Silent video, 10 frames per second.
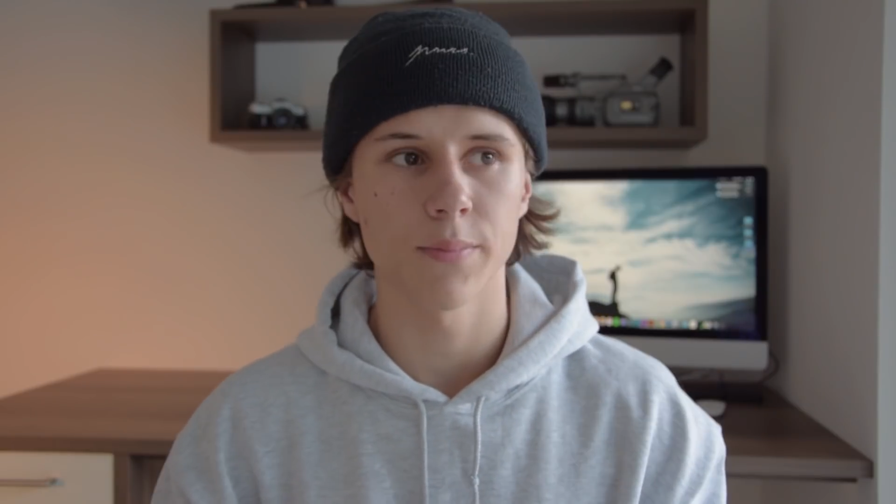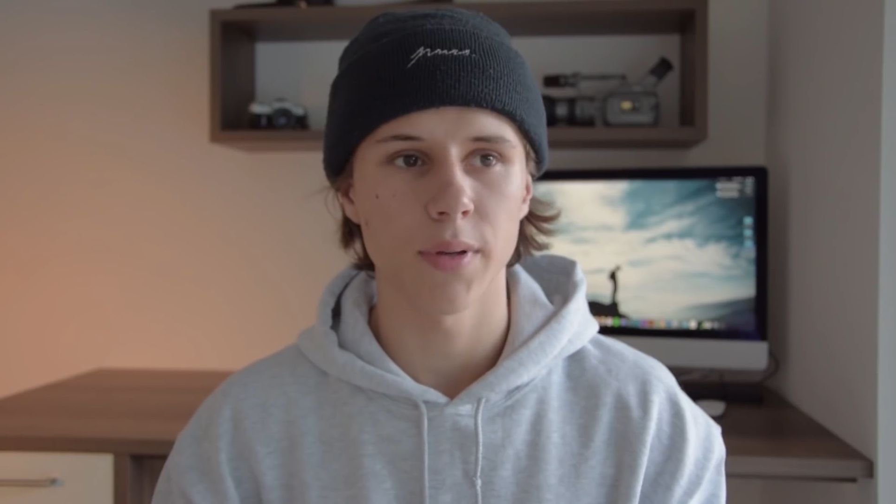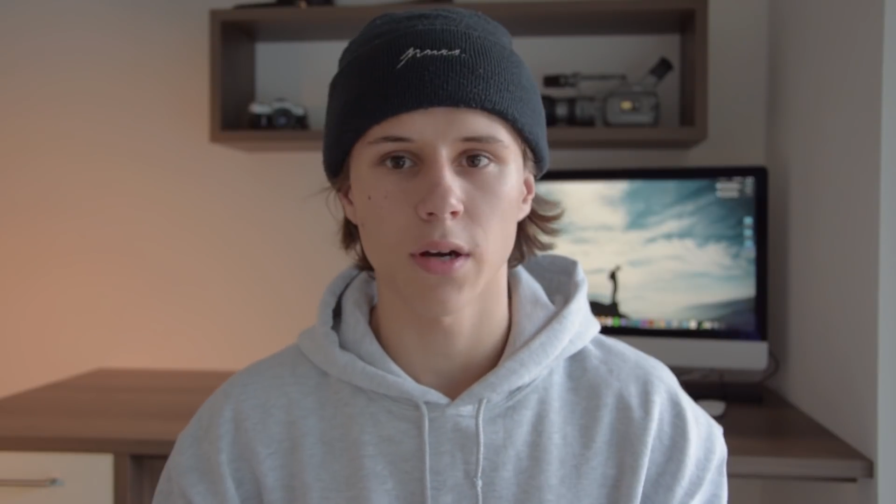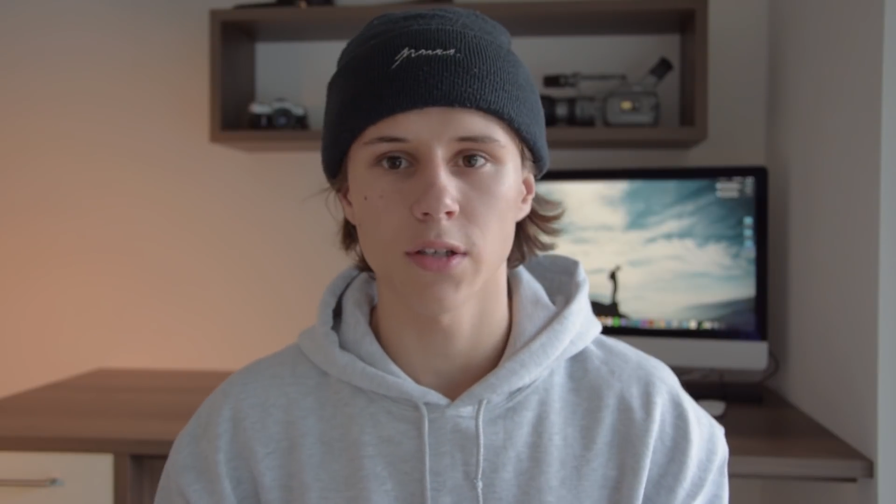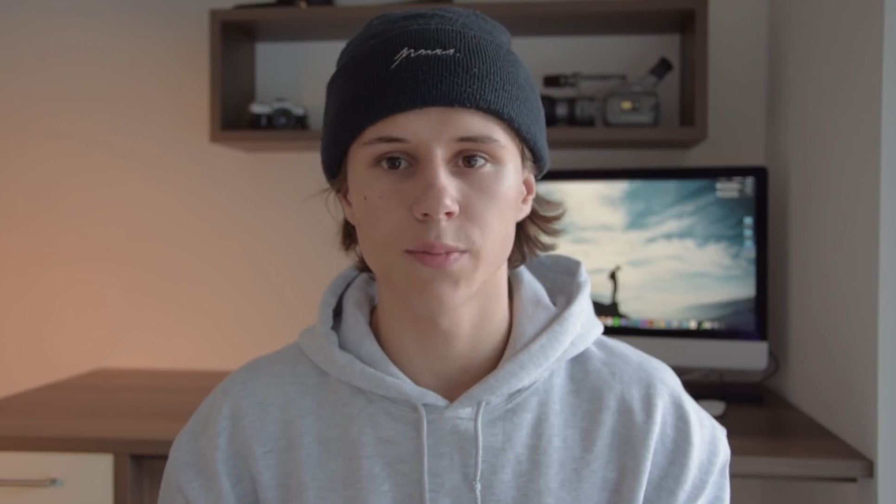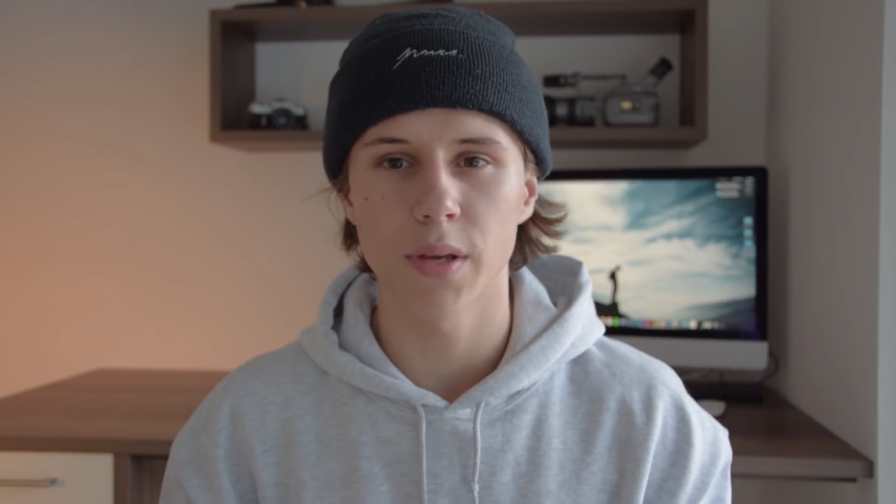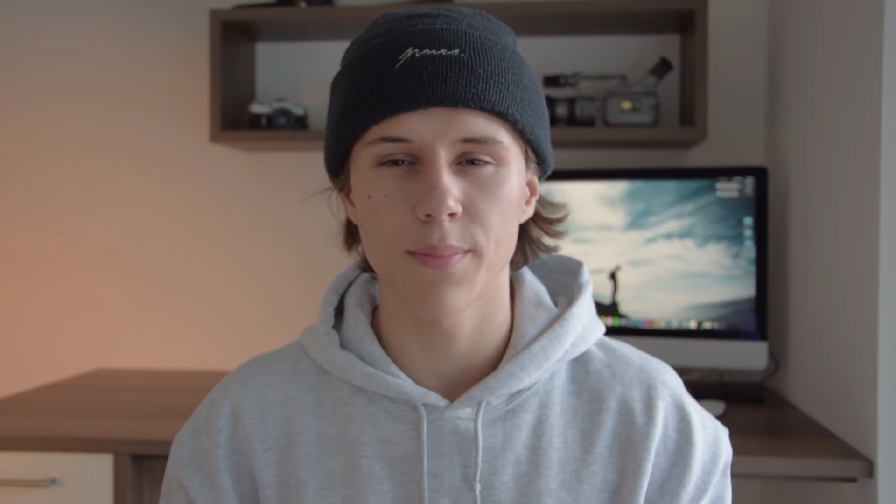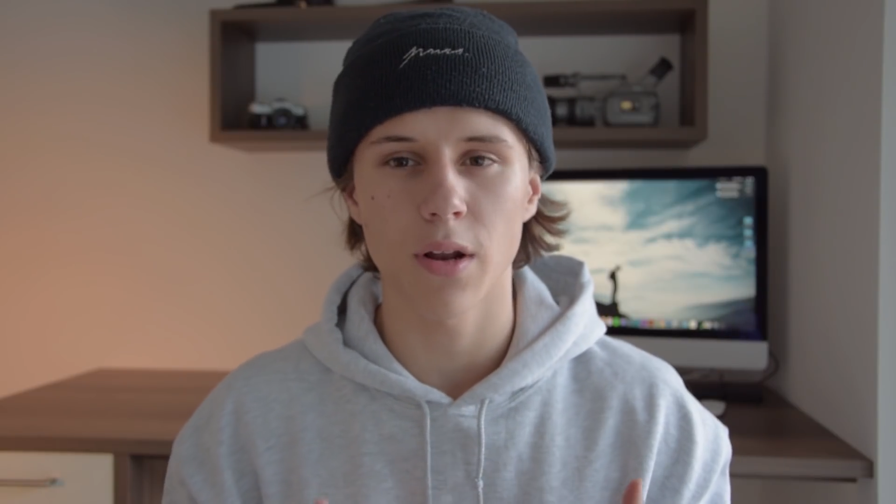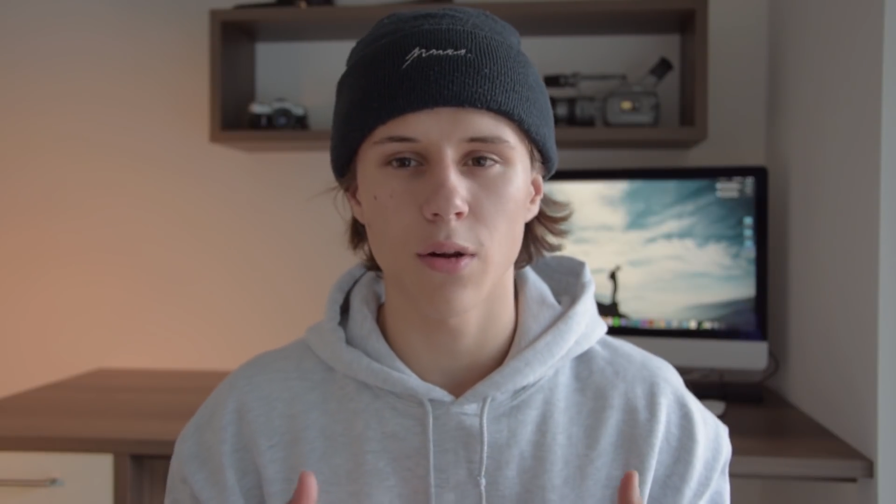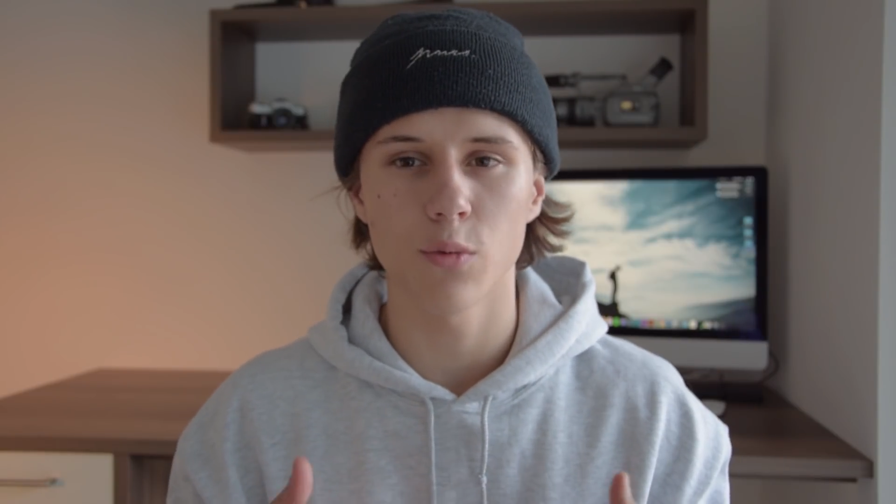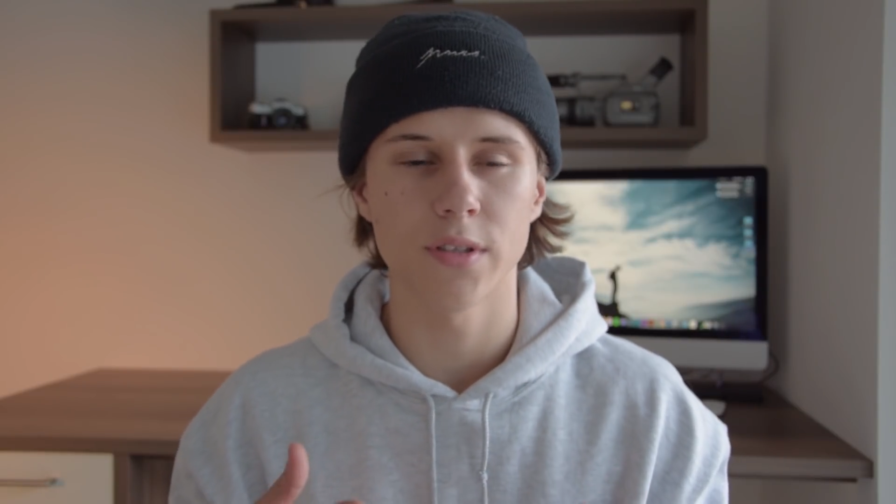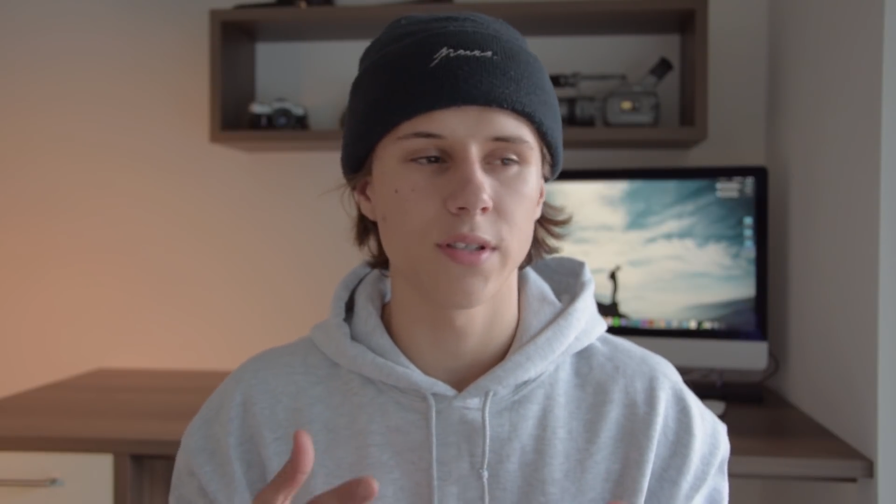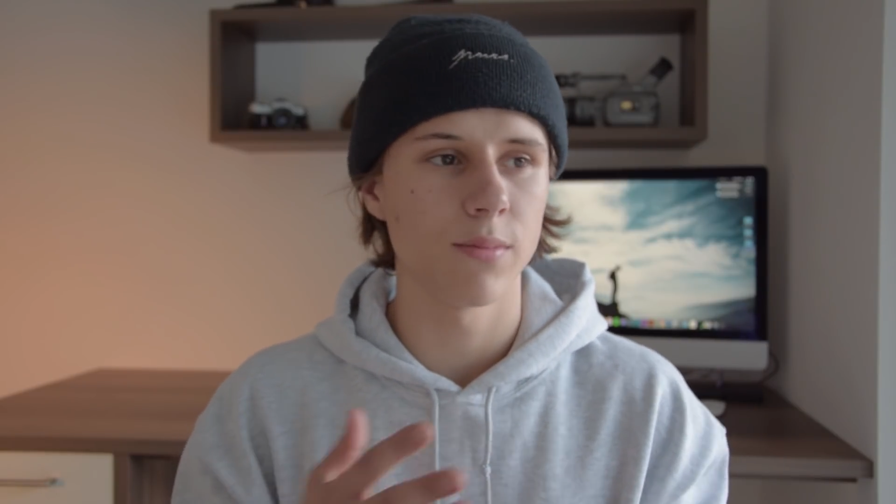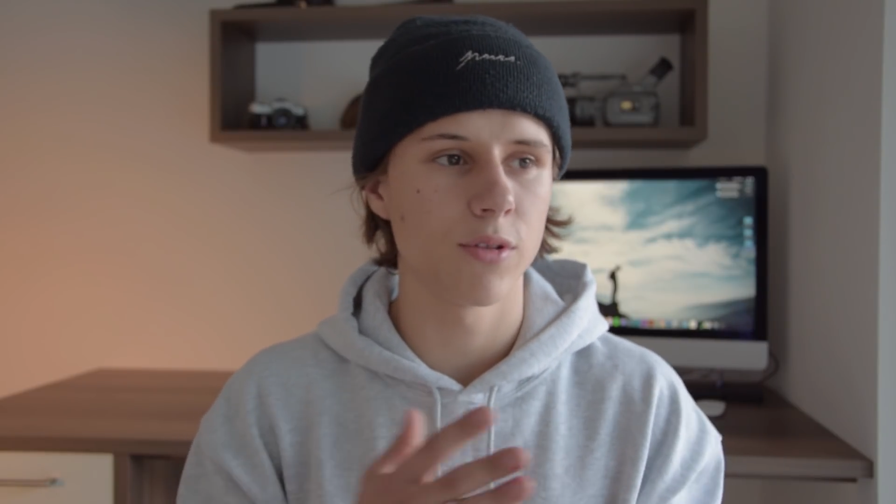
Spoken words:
because people always seem